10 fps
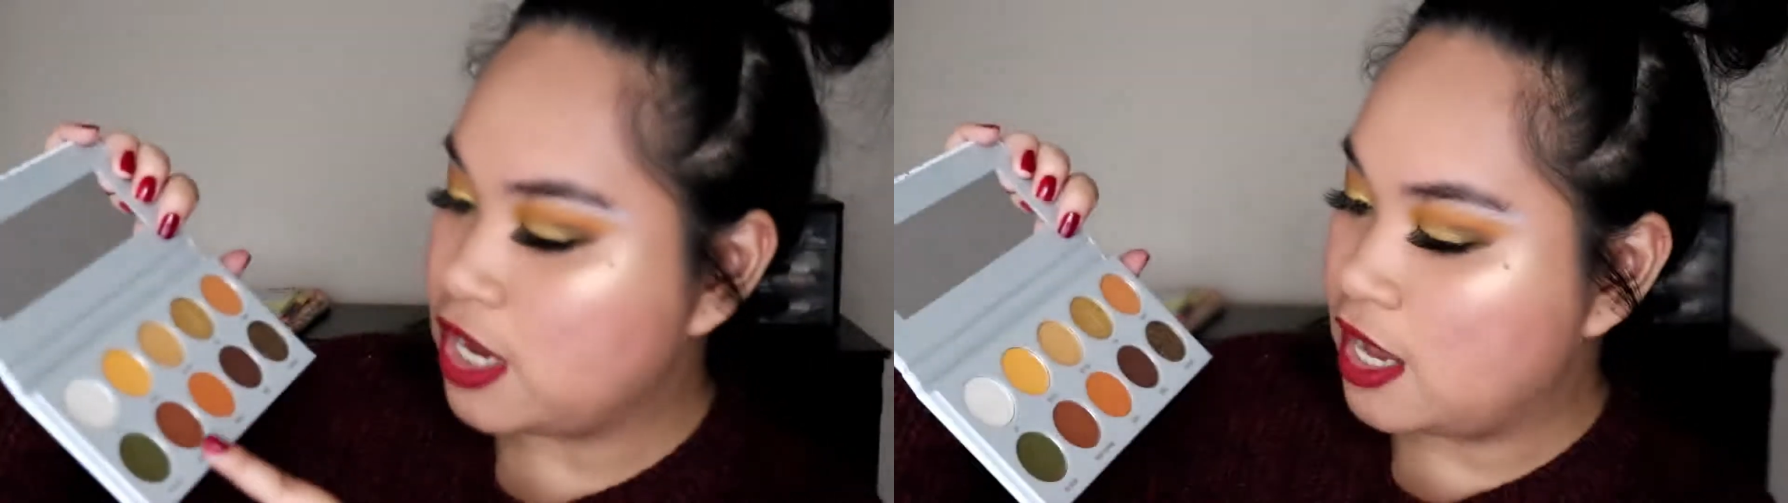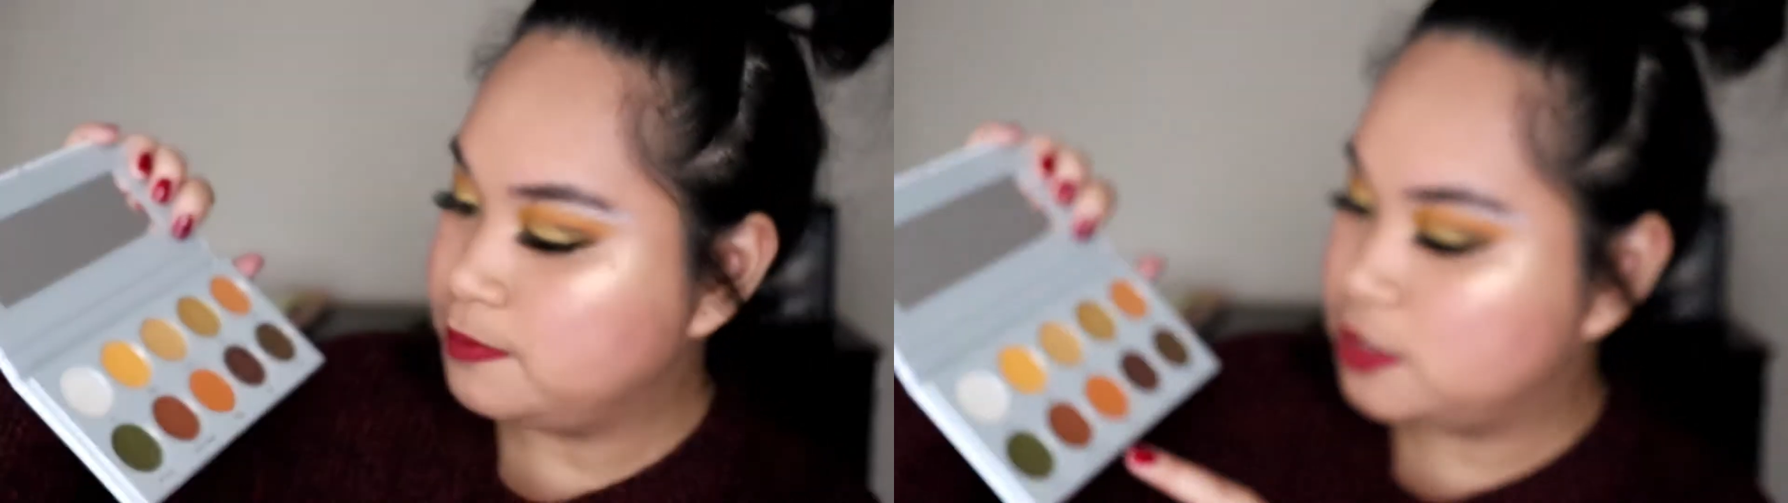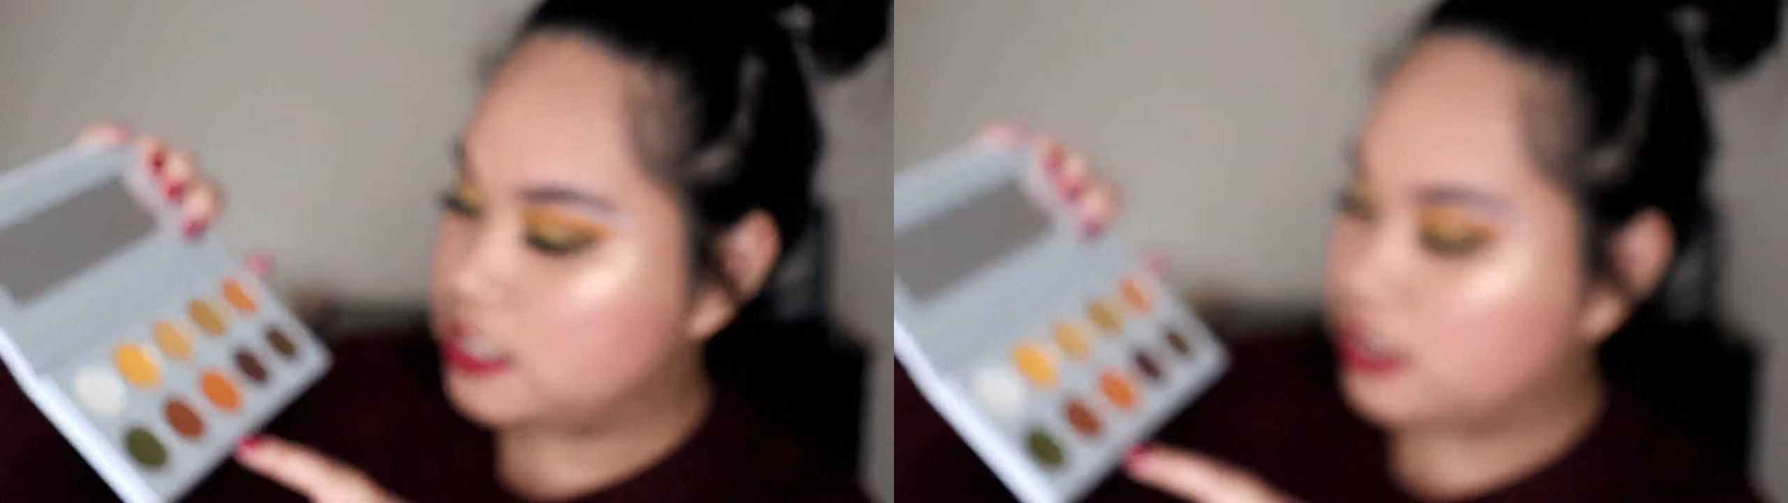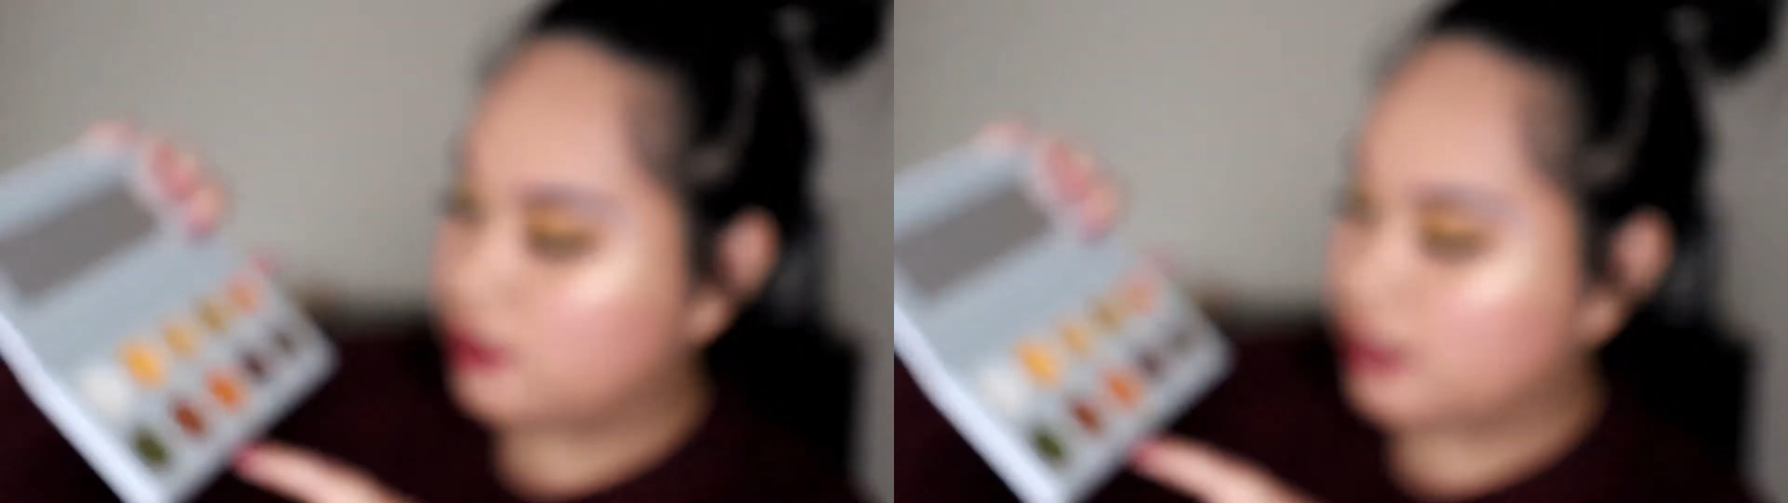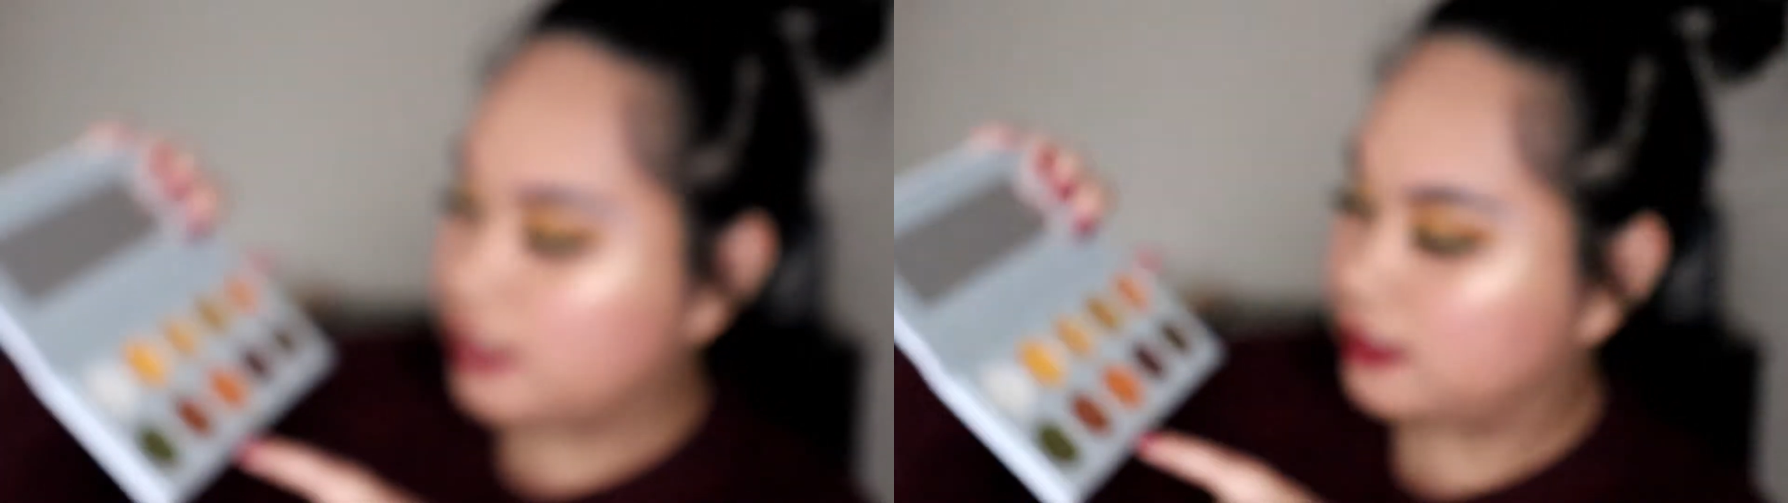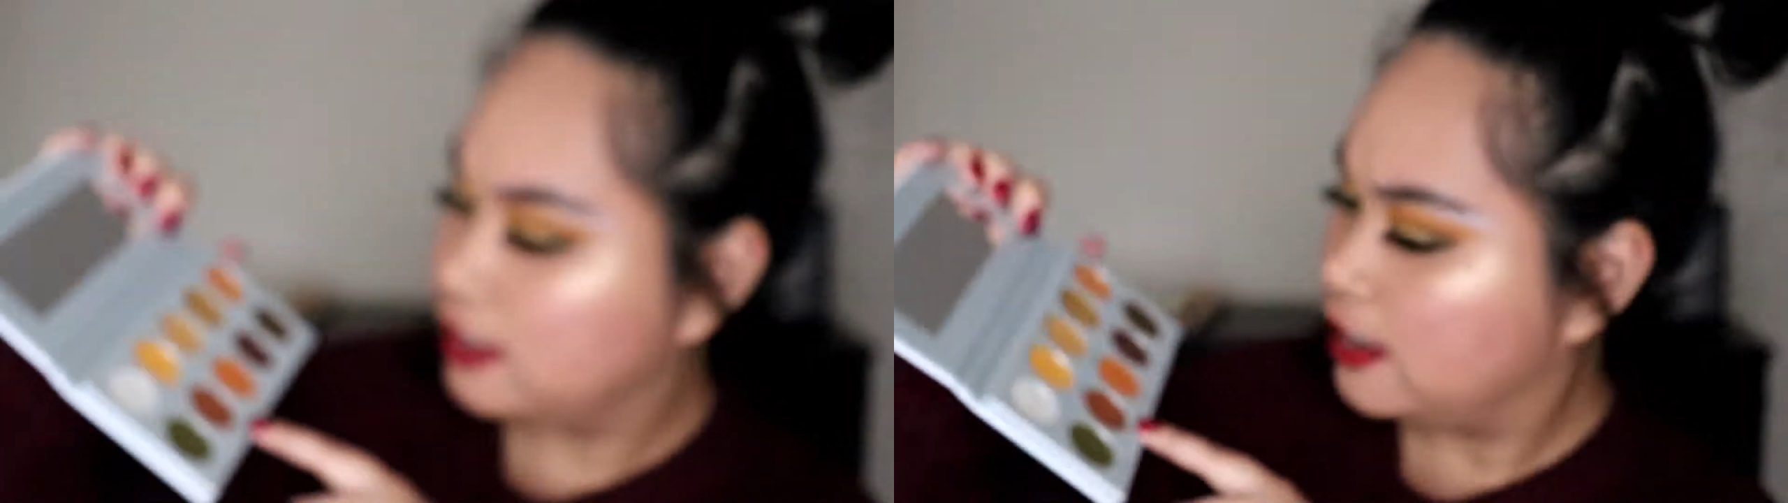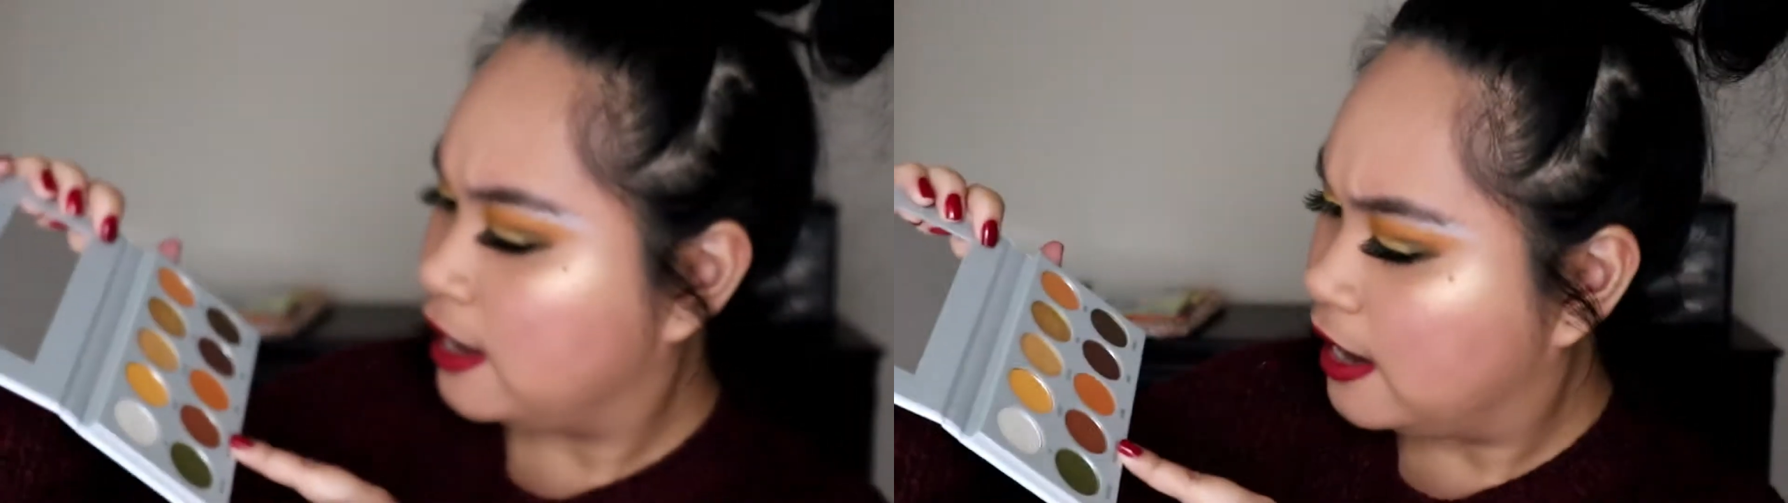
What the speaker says: Top Secret,